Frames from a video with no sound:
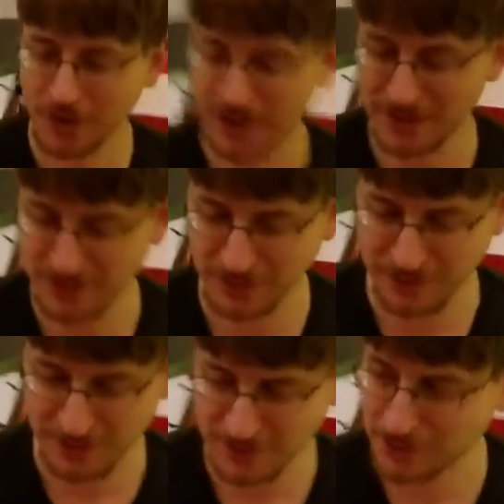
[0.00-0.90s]
this
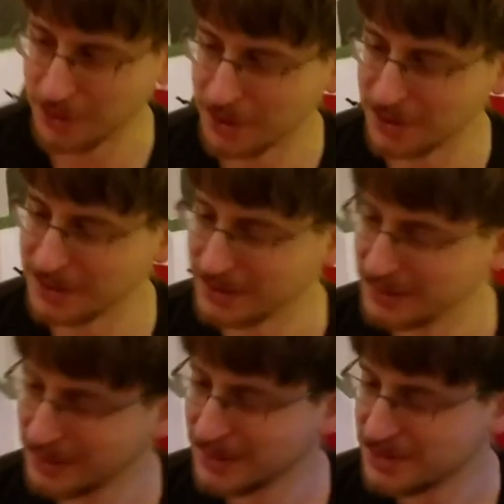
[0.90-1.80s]
looks good.
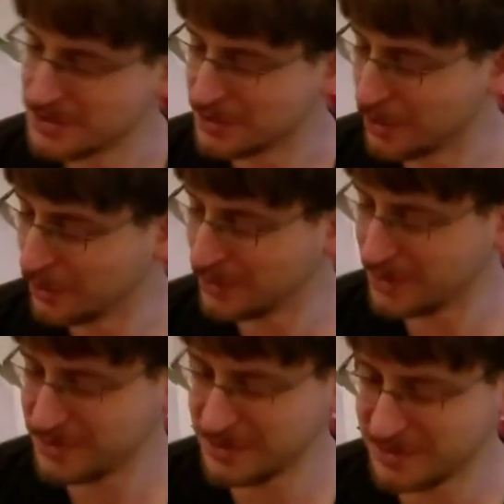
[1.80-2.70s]
So mm.
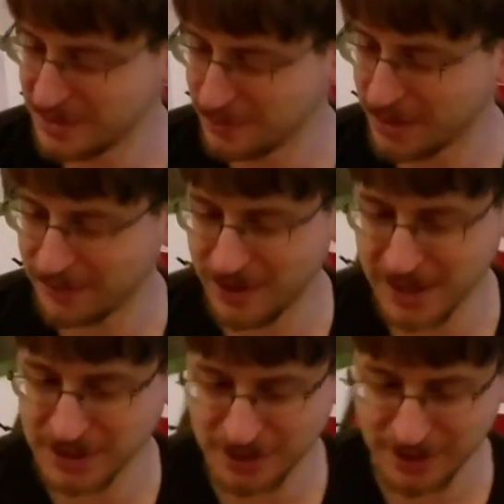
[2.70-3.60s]
this is the Red
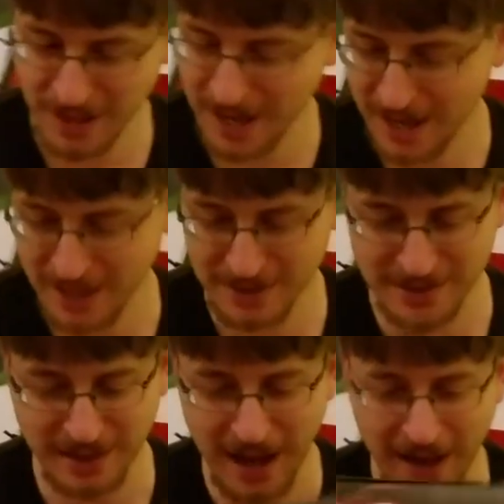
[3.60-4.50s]
Ranger, and
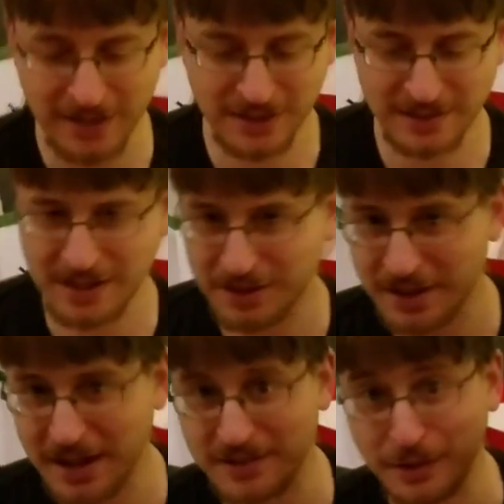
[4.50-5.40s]
I just tell
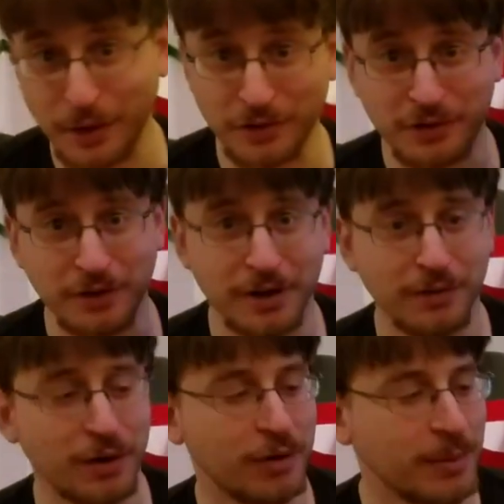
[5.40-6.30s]
you guys a little story
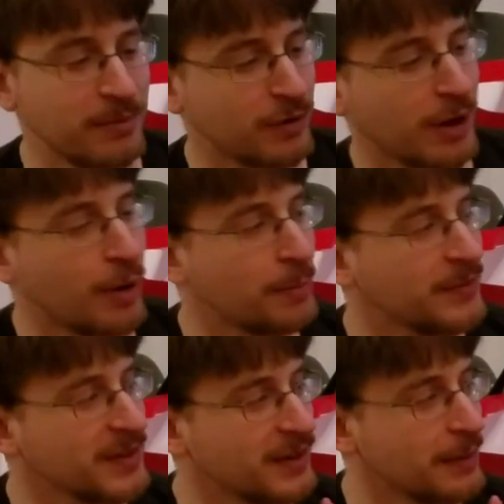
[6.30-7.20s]
real quick before I open
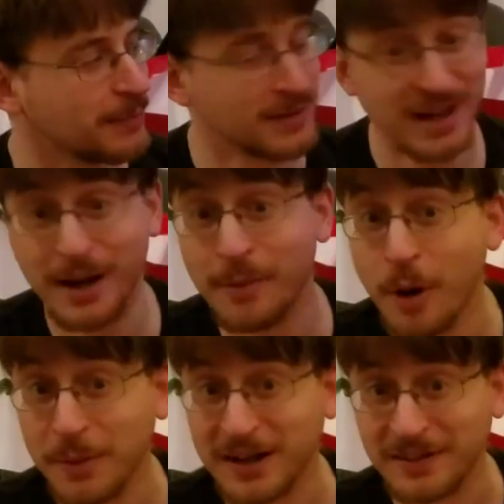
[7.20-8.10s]
this up because I am
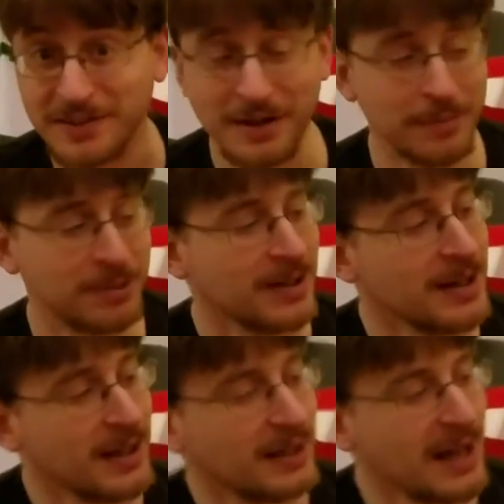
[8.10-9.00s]
opening this up.
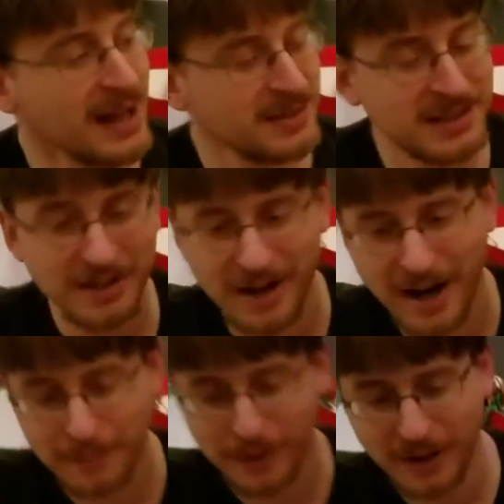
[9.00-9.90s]
Last year,
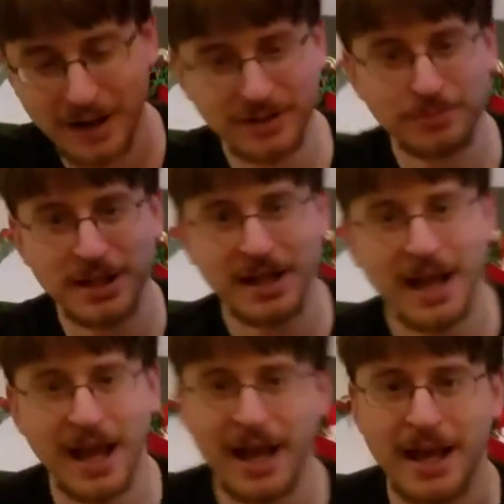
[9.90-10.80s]
Amber got me
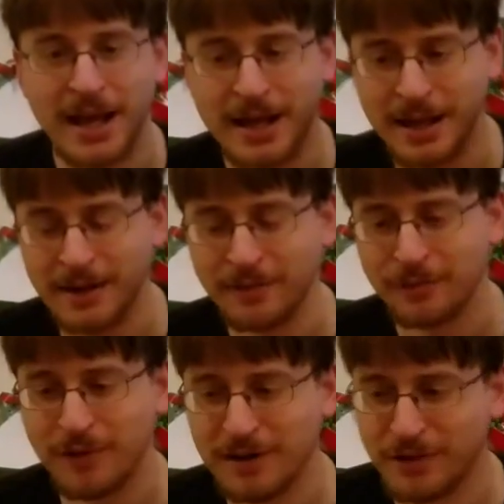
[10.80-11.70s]
a
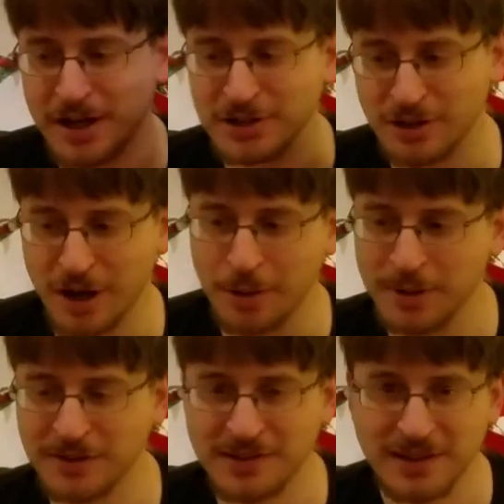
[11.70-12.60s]
Red Ranger
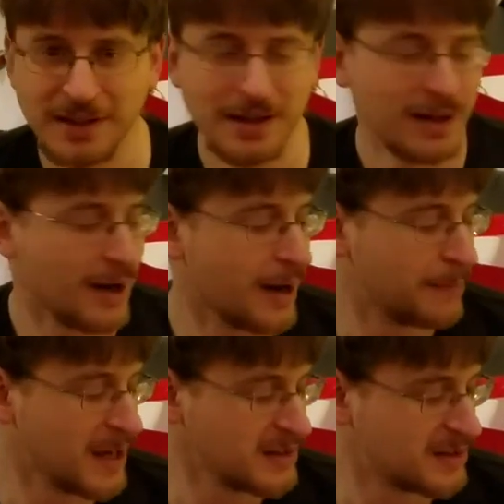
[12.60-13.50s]
helmet uh,
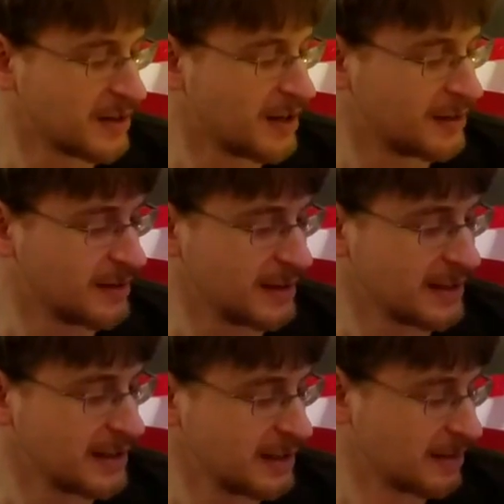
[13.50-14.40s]
based on
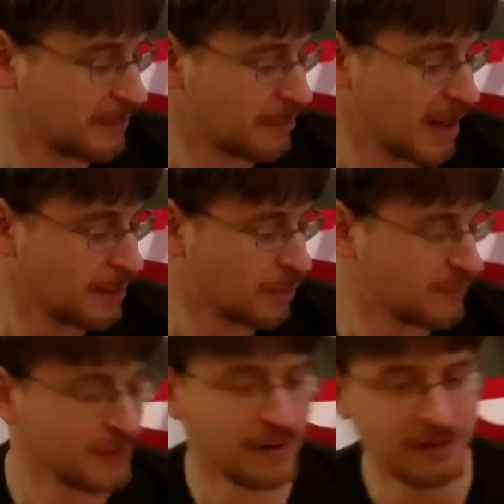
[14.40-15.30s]
the Mighty
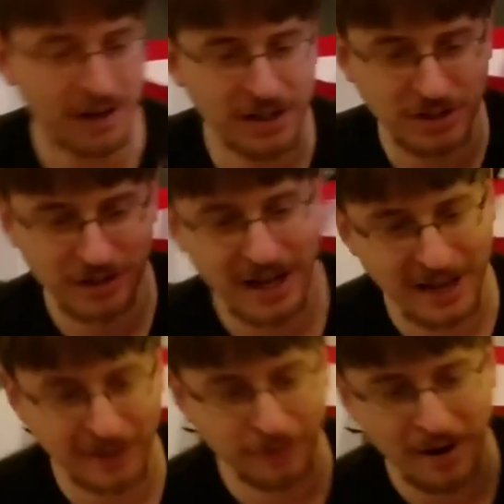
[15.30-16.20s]
Morphin Red Ranger, and
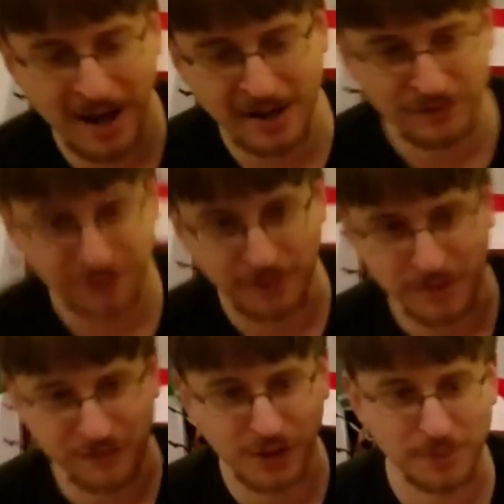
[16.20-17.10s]
it arrived from
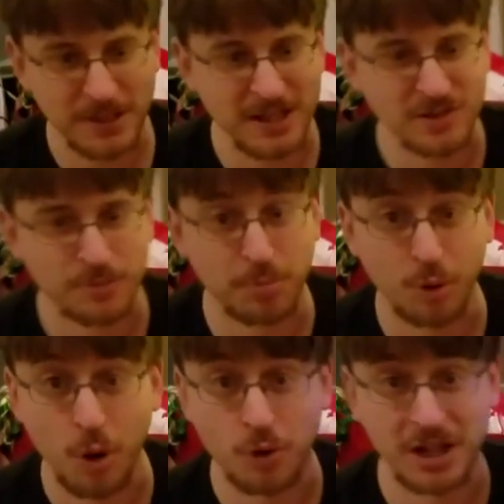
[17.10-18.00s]
the Philippines
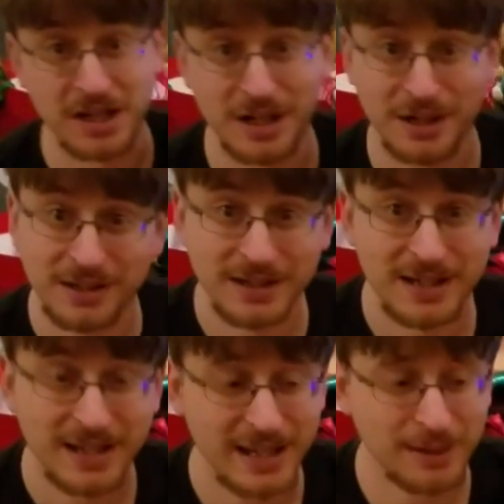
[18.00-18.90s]
broken.
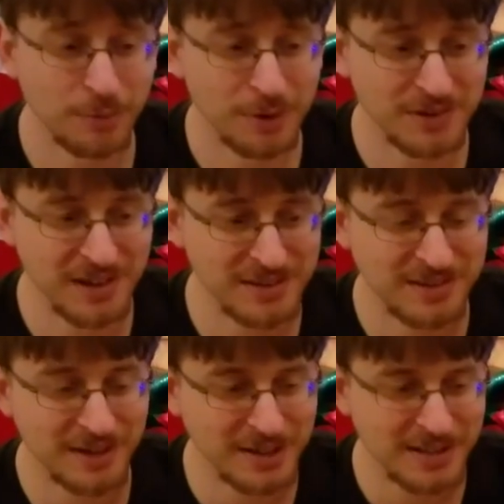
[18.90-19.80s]
It was a mm-hmm.
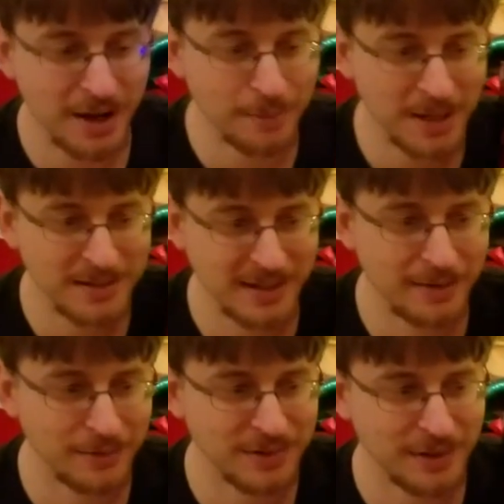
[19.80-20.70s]
stunt helmet.
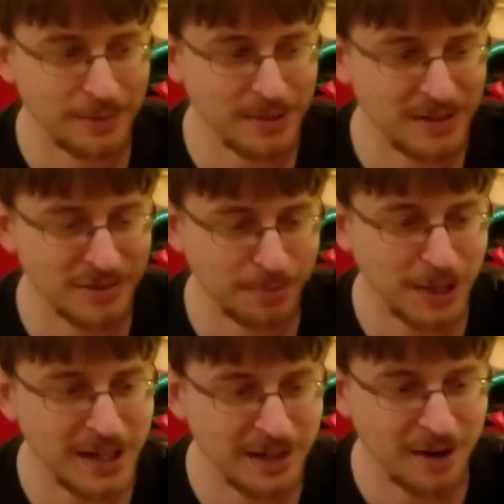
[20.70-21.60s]
It was going to be
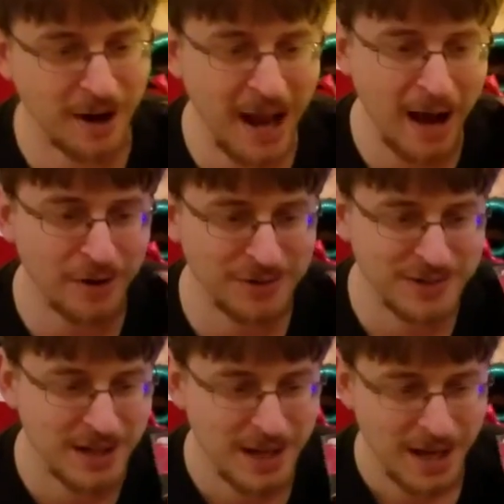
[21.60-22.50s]
displayed in our house,
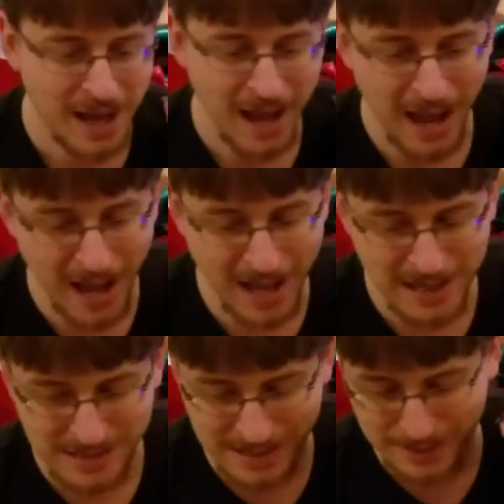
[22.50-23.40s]

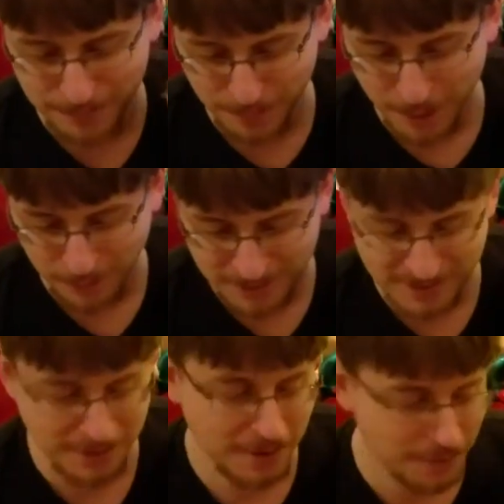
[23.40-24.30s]
and it broke.
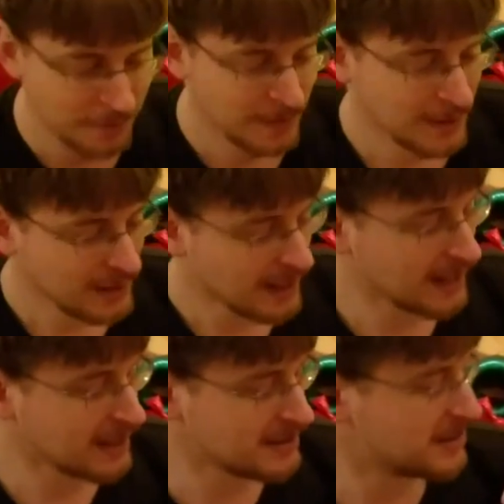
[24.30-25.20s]
So I
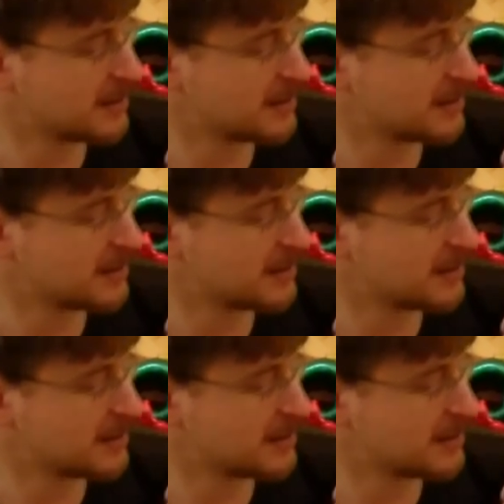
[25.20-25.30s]
guess